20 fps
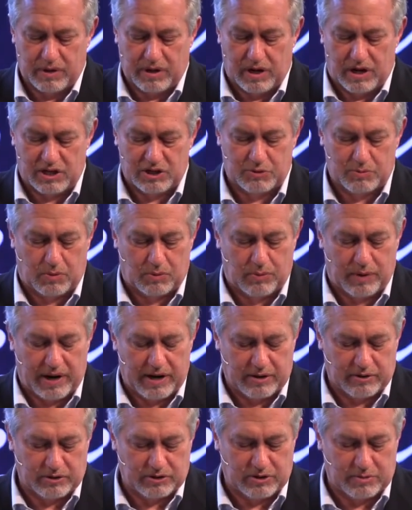the gospel
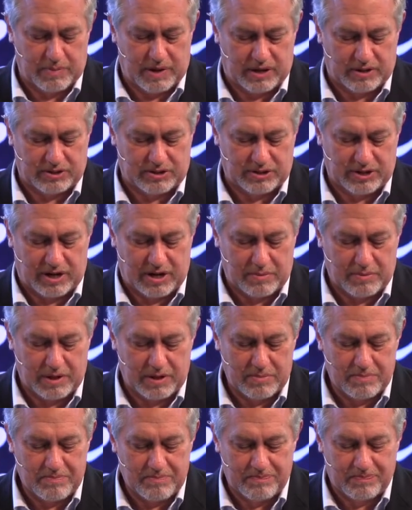writers about
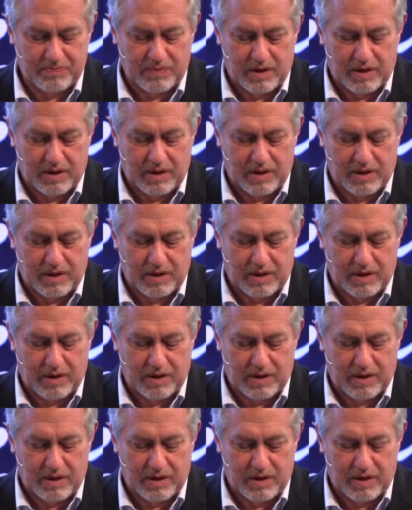Simon,